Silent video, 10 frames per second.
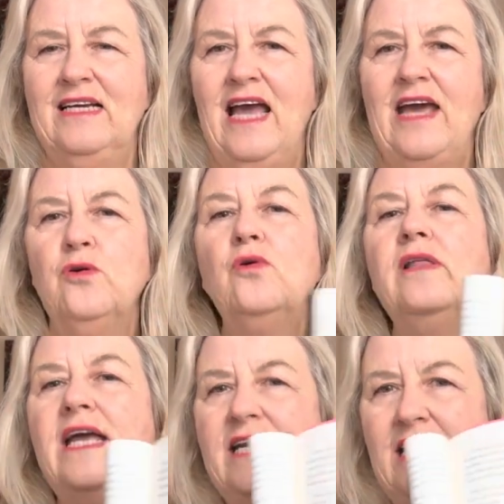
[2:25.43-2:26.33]
and all
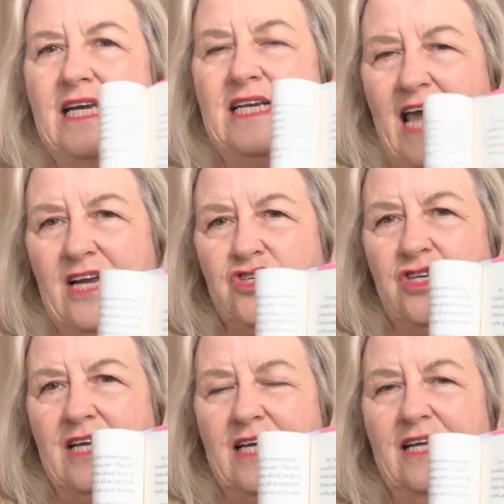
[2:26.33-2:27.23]
they need
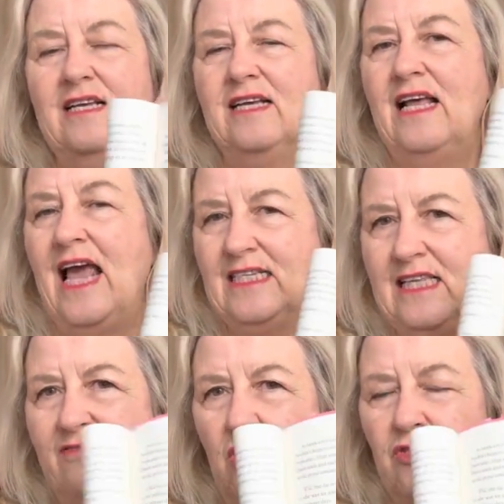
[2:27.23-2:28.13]
actually, as
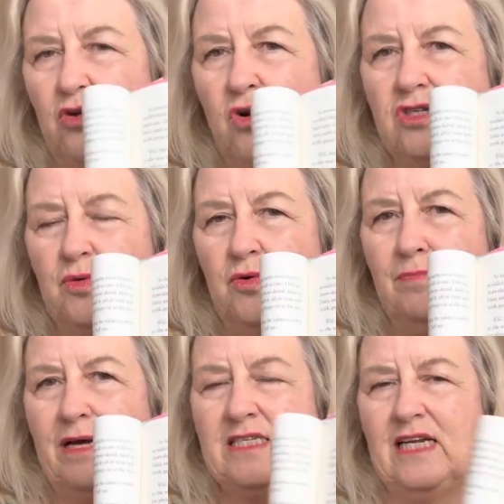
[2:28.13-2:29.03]
they've got the crossword
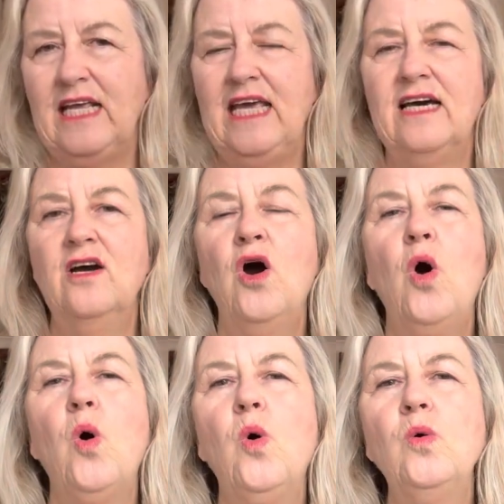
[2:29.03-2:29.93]
puzzle here,
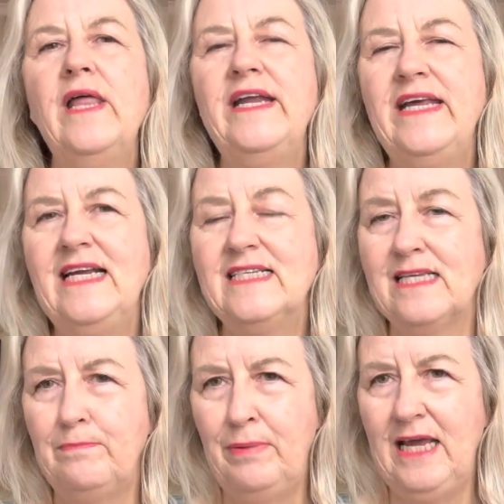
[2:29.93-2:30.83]
all they need is a
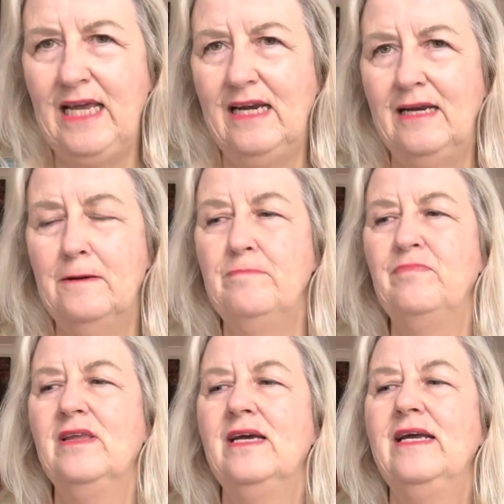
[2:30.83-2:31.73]
pen.
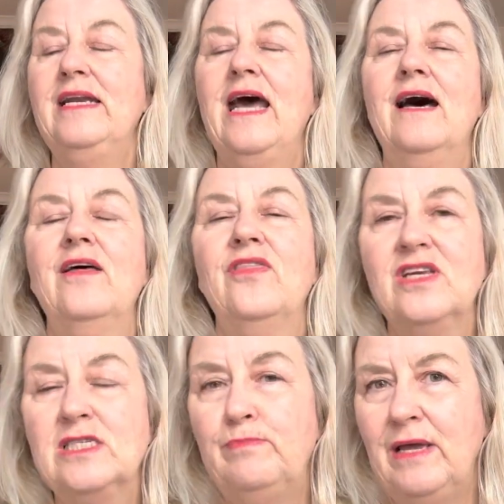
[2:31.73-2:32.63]
Now,
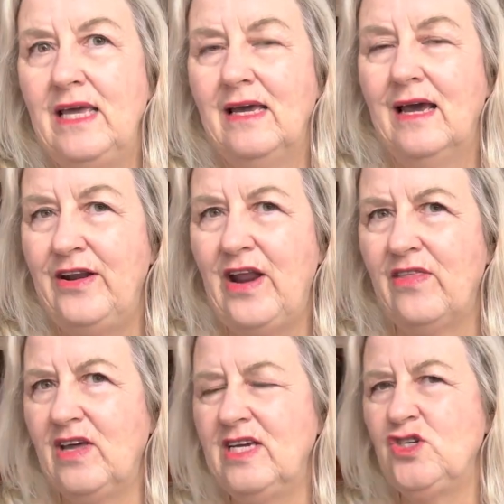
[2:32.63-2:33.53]
this being
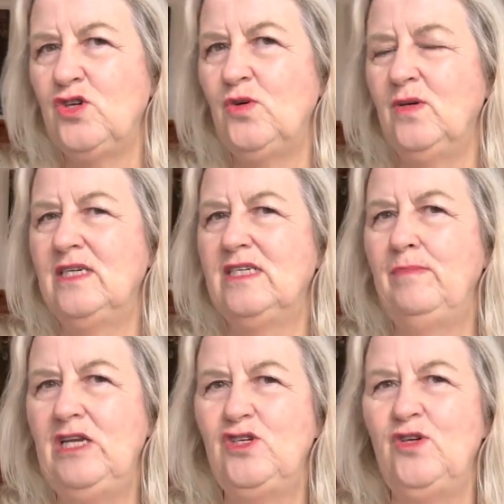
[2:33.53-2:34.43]
another issue in
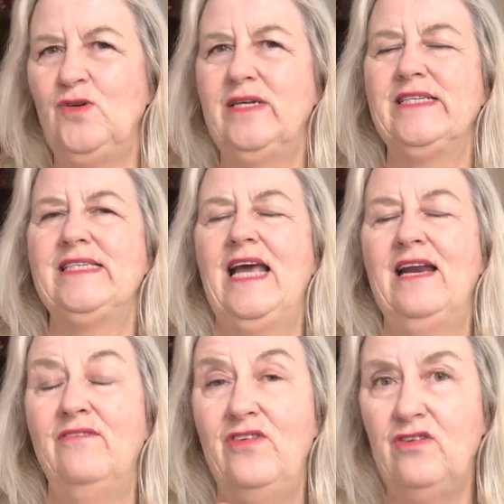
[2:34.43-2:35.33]
dementia units and a
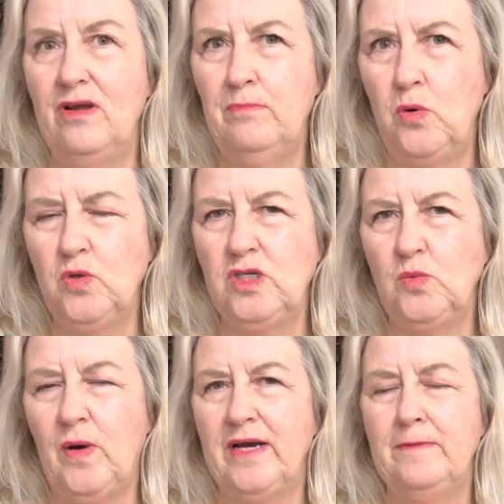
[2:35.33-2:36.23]
very important
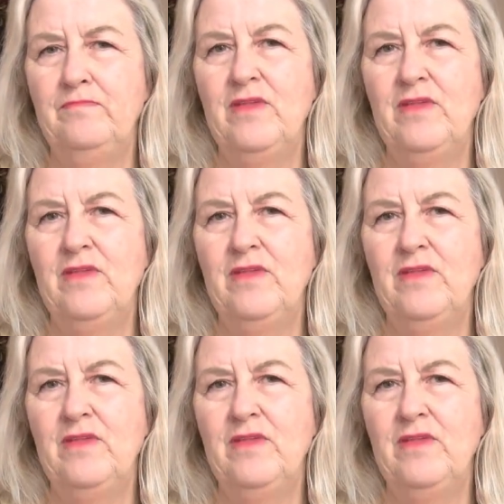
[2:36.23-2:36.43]
one.